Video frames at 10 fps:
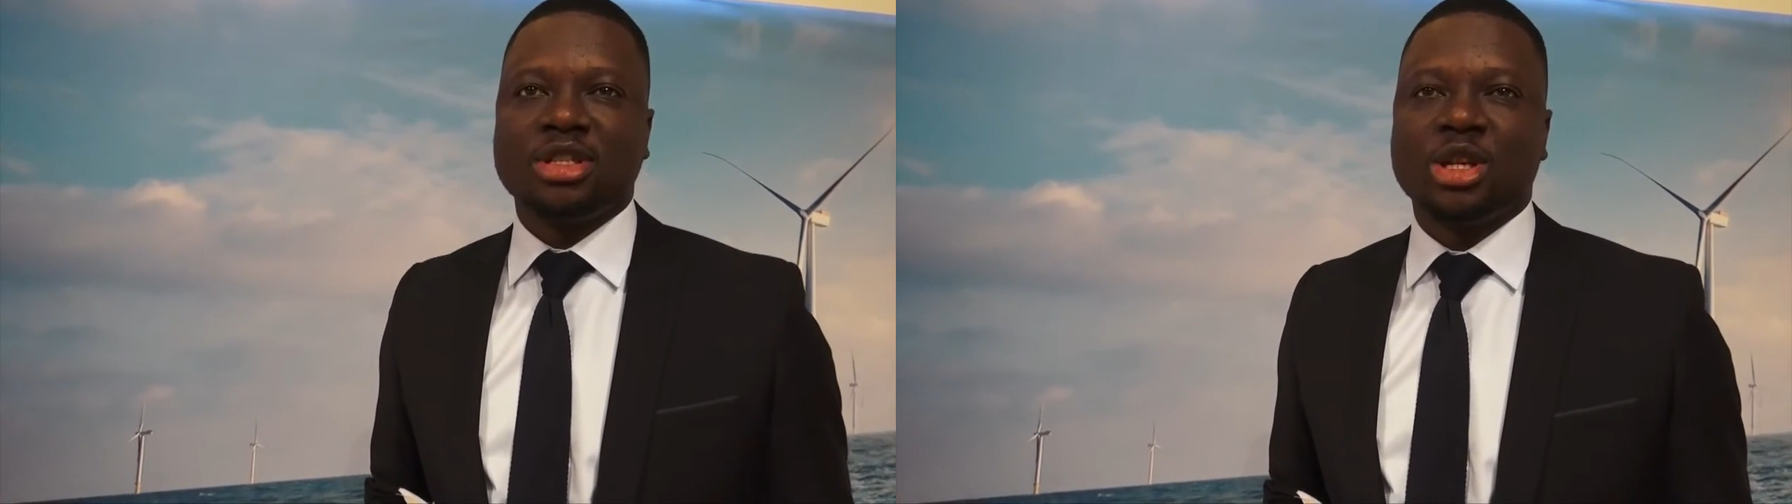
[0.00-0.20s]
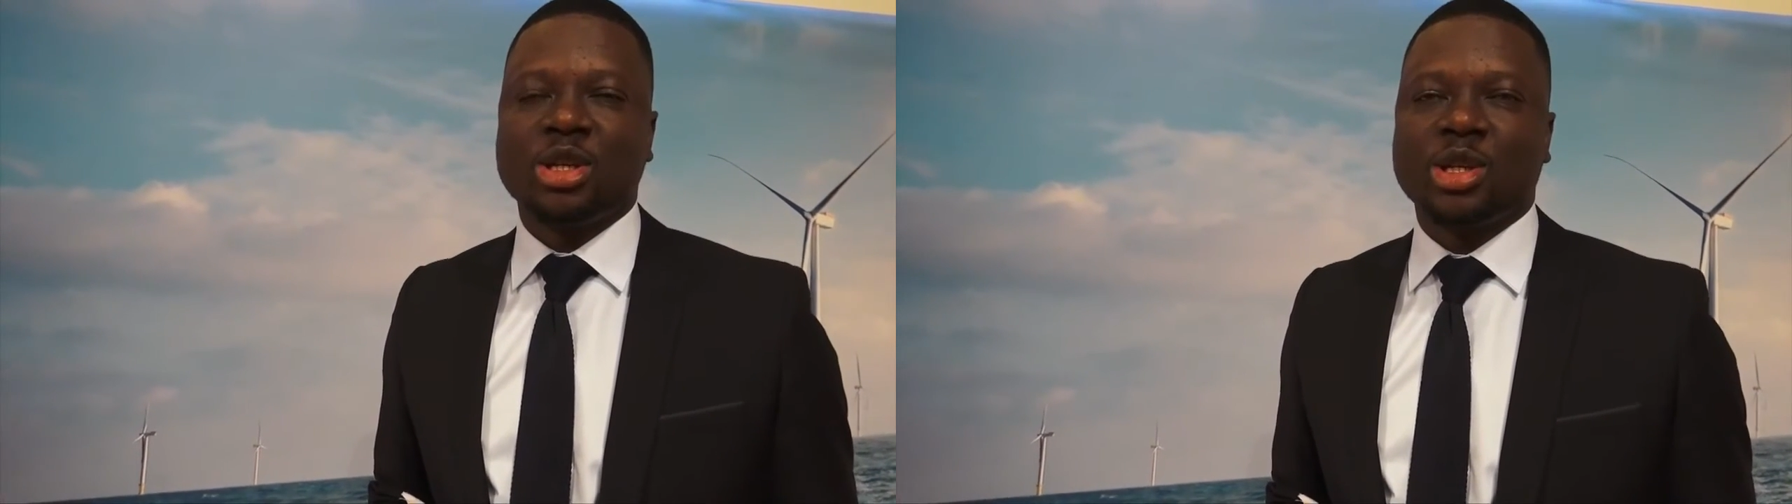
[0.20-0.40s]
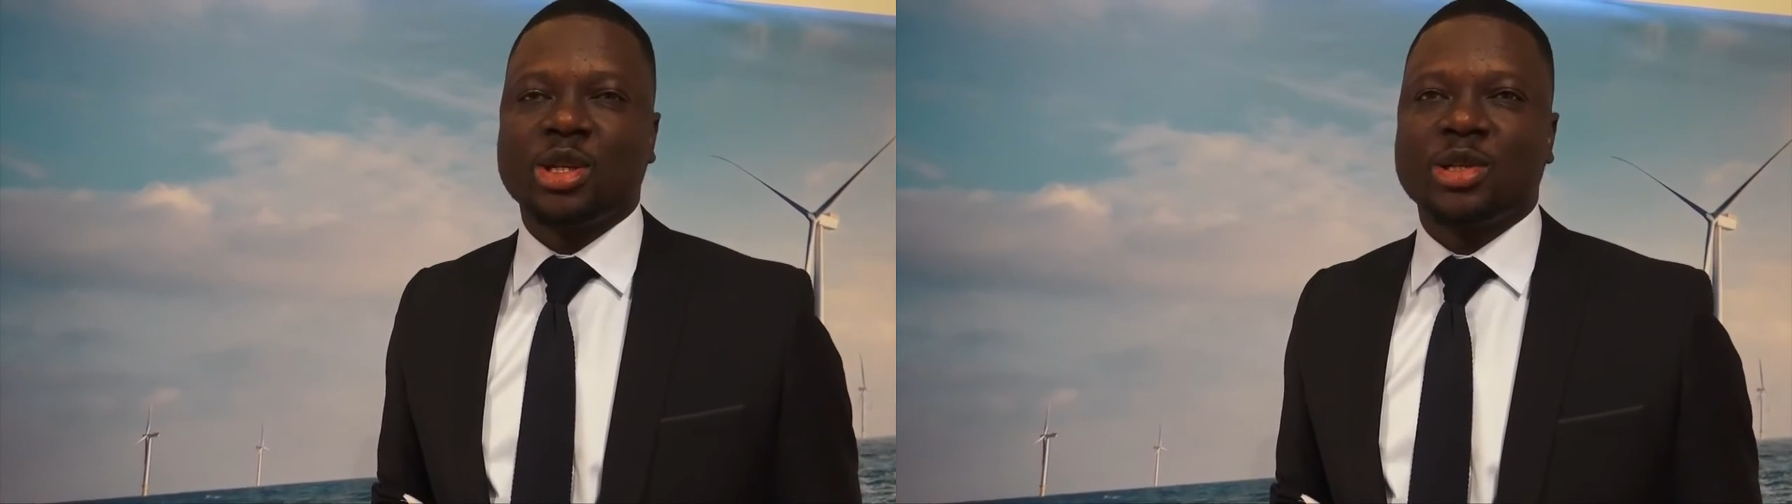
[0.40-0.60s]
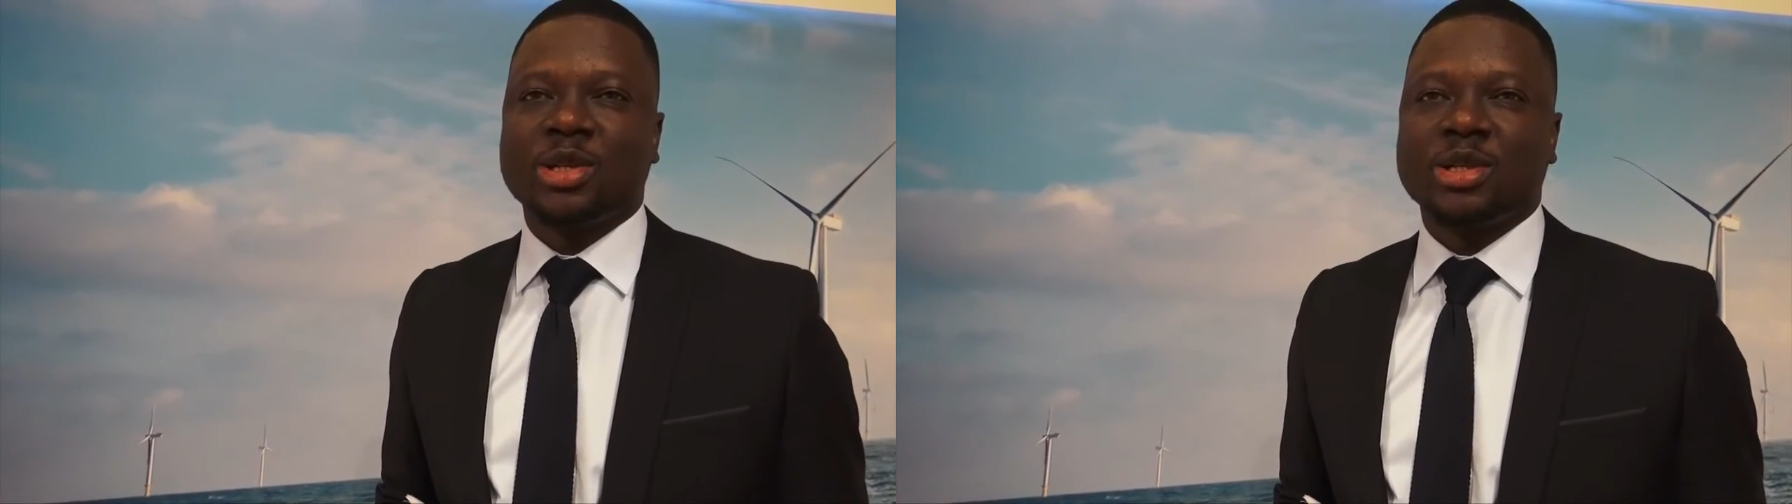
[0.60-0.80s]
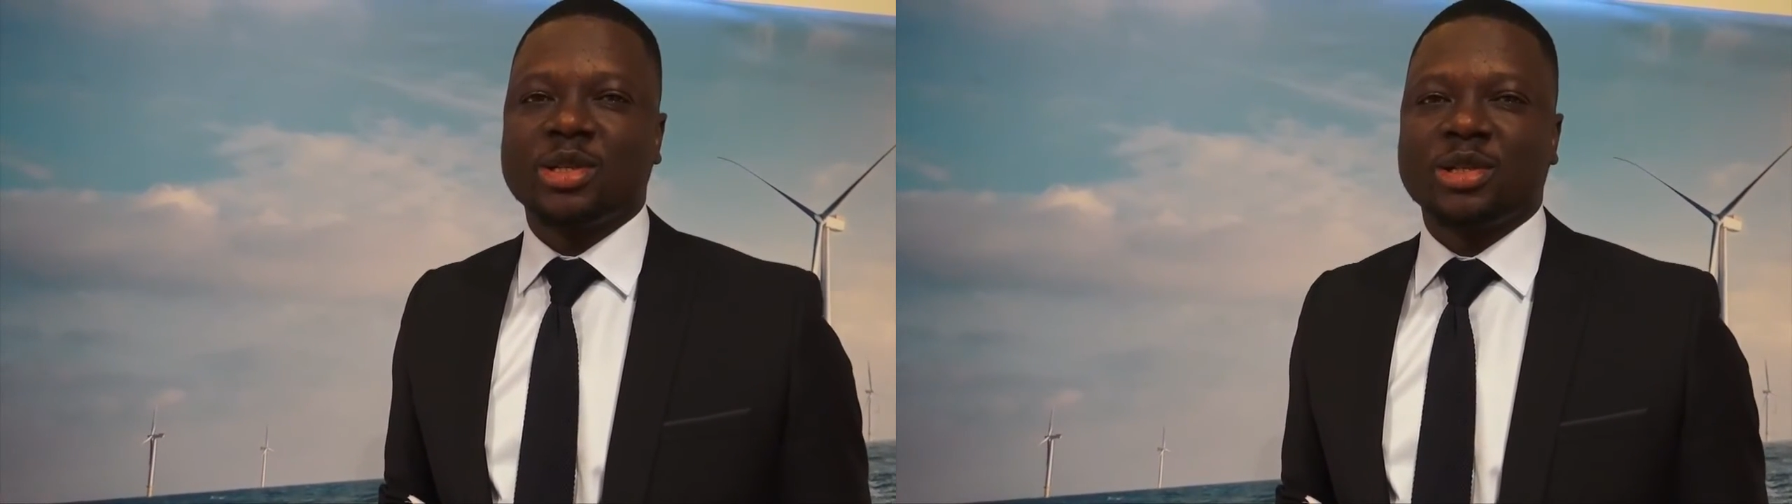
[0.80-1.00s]

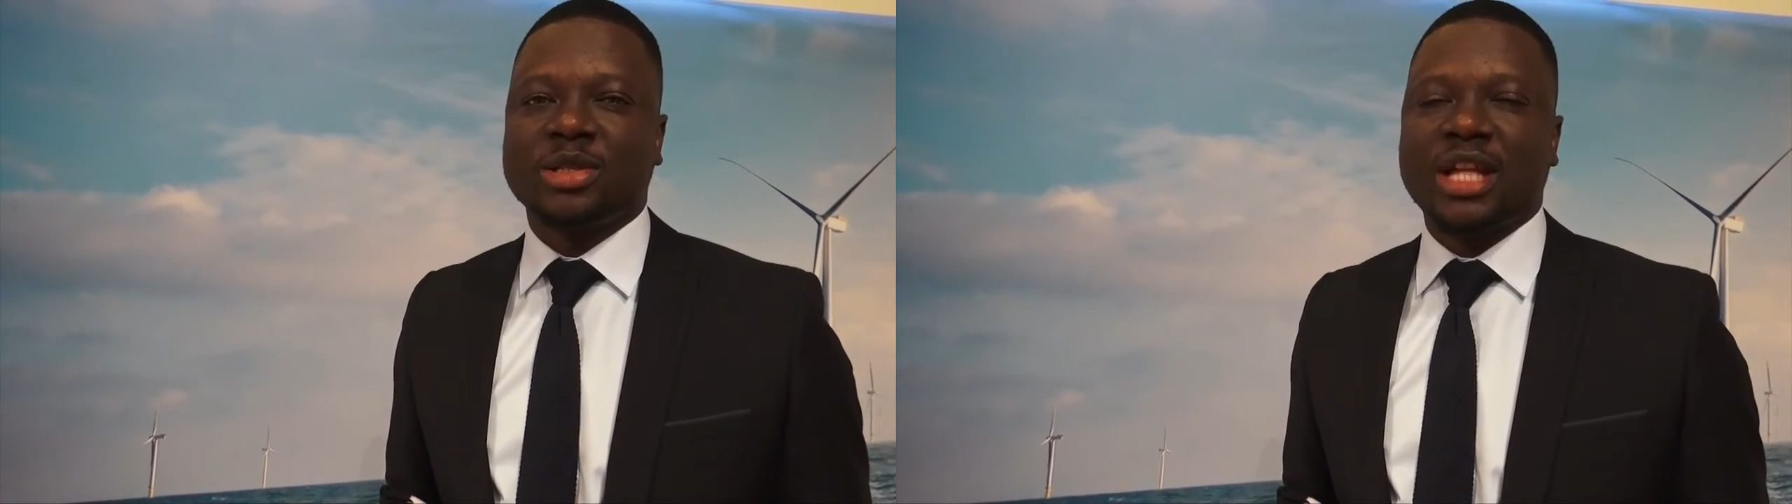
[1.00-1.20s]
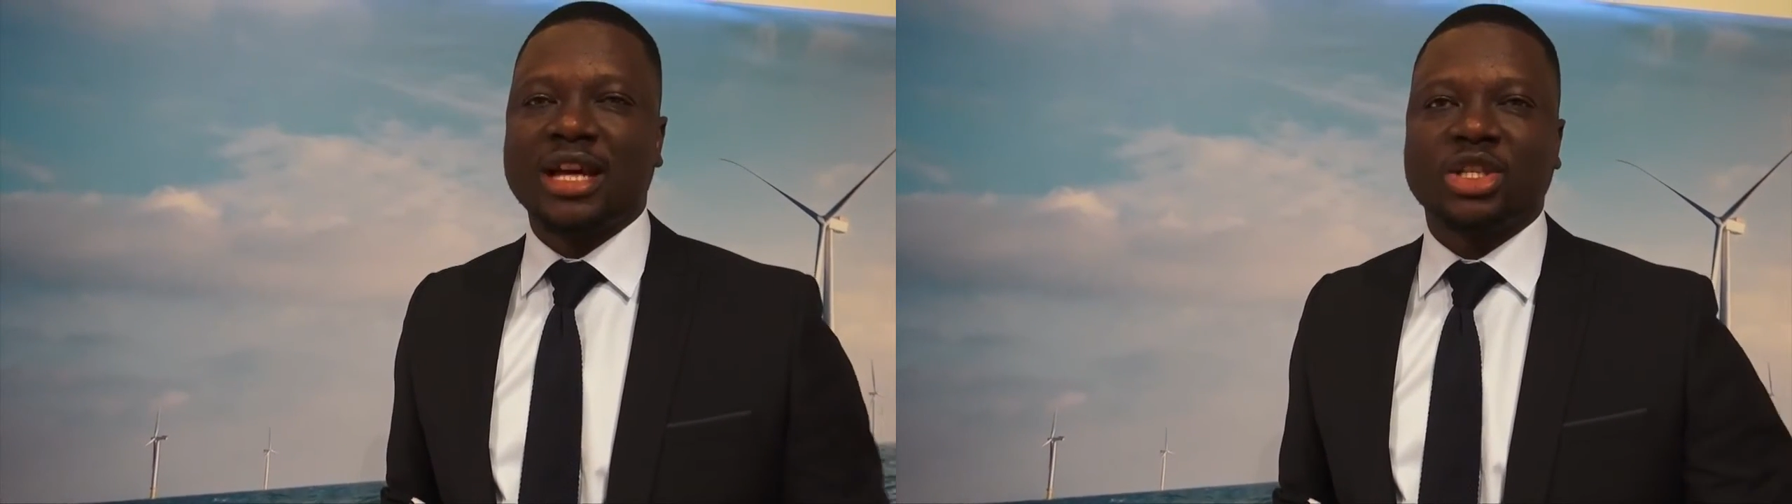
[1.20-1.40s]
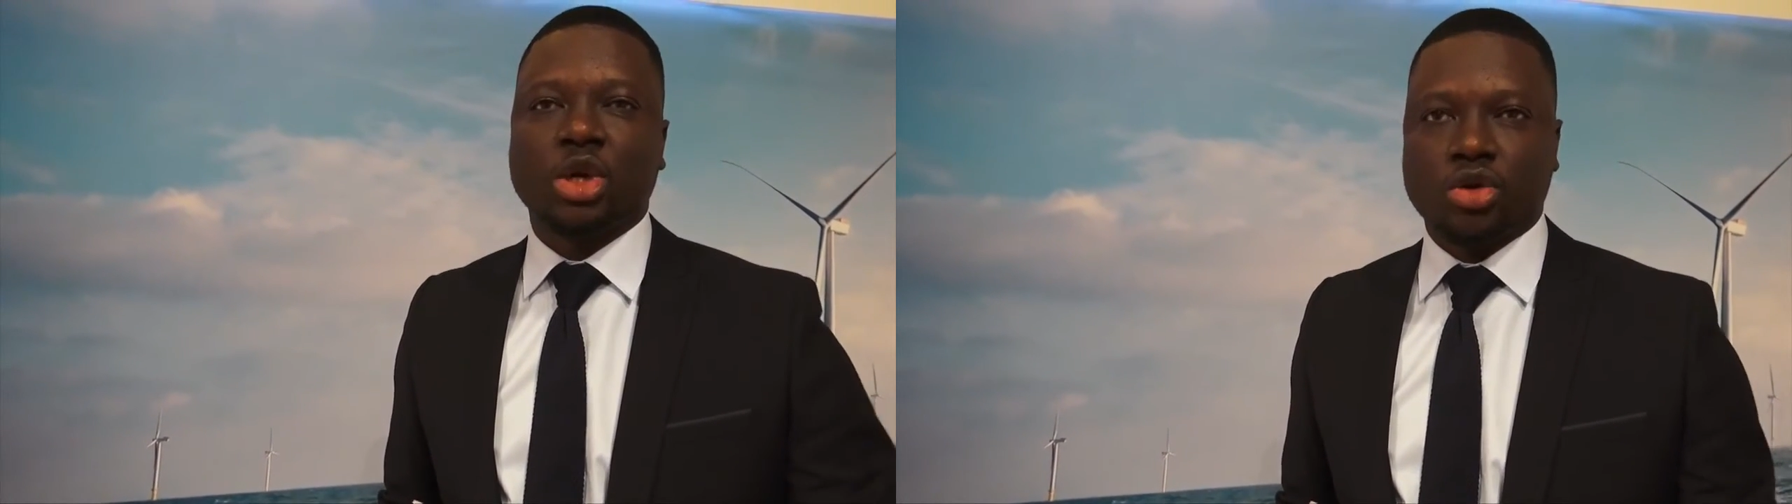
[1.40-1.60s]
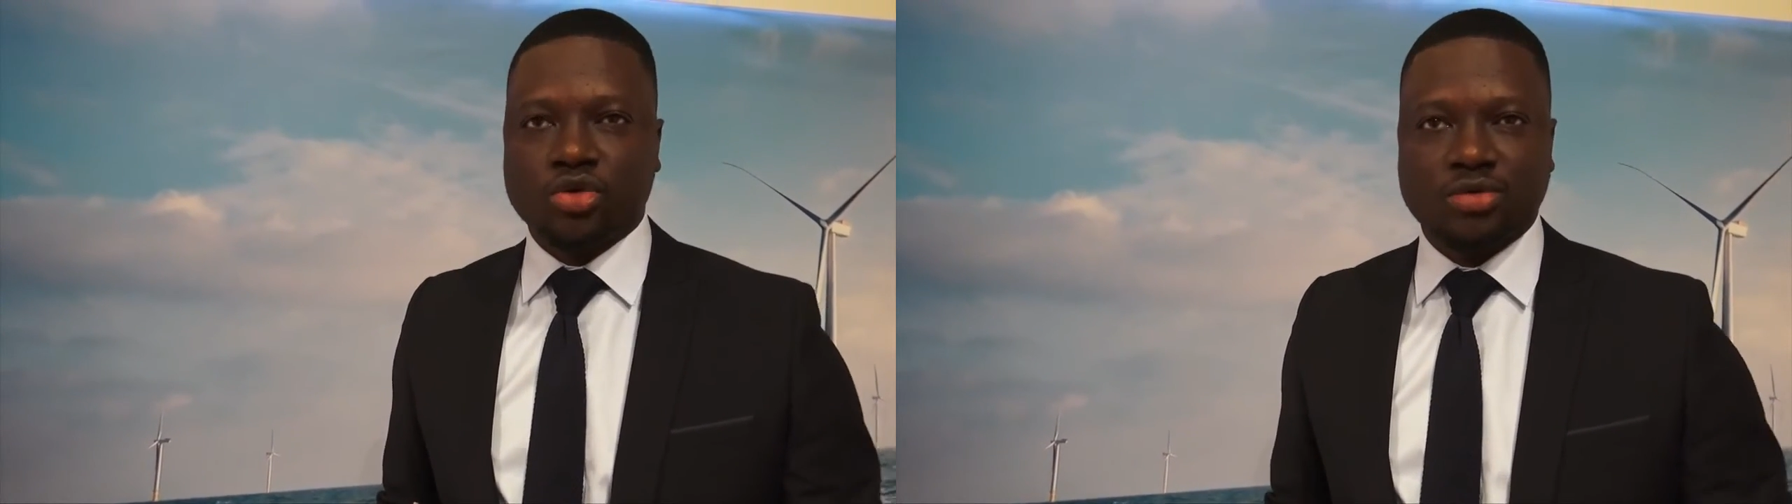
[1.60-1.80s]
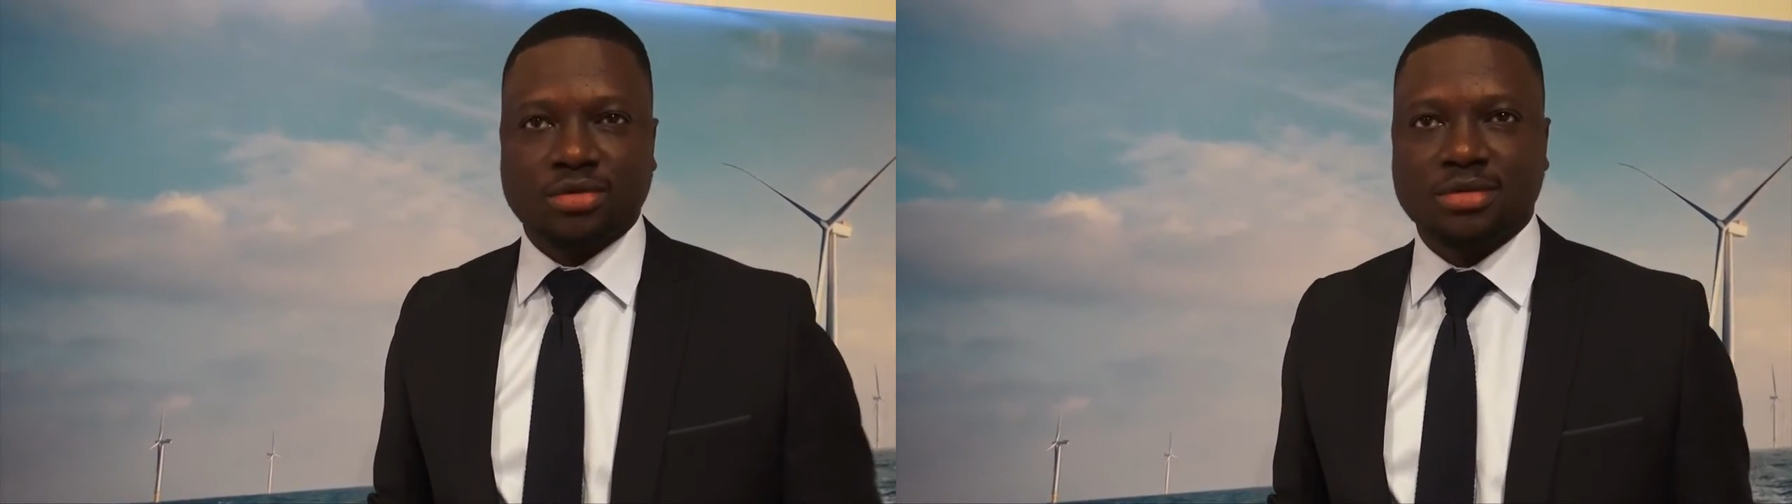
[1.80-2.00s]
the status quo,